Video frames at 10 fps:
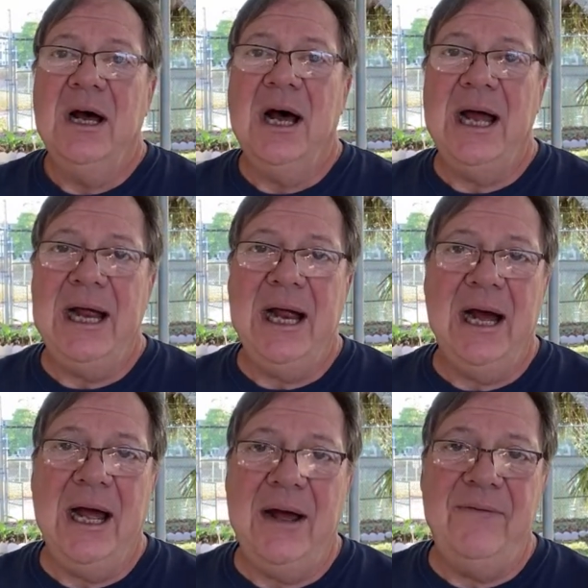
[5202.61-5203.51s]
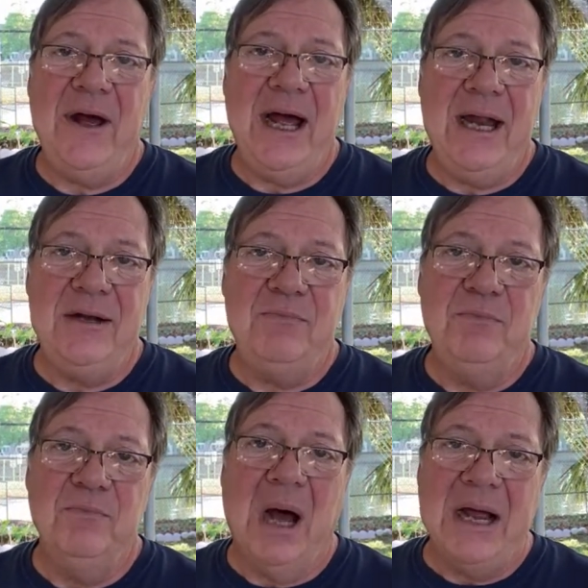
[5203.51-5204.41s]
I have had
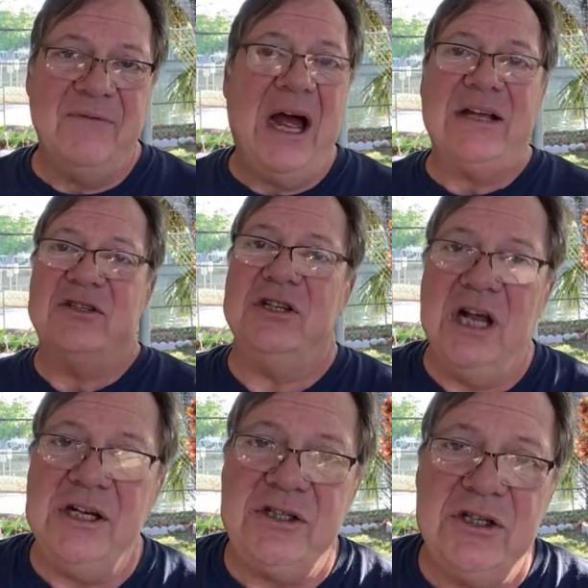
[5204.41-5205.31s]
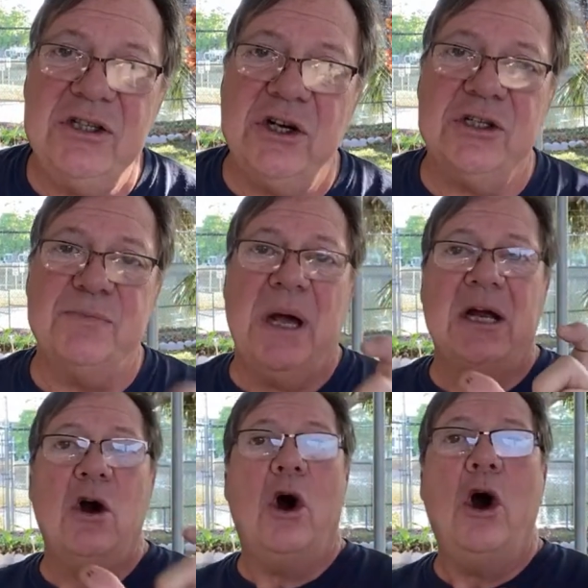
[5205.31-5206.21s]
my vaccinations. Here's my
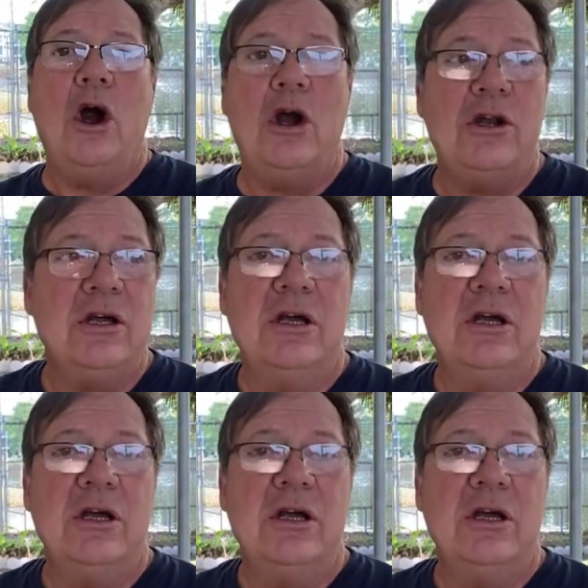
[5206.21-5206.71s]
card.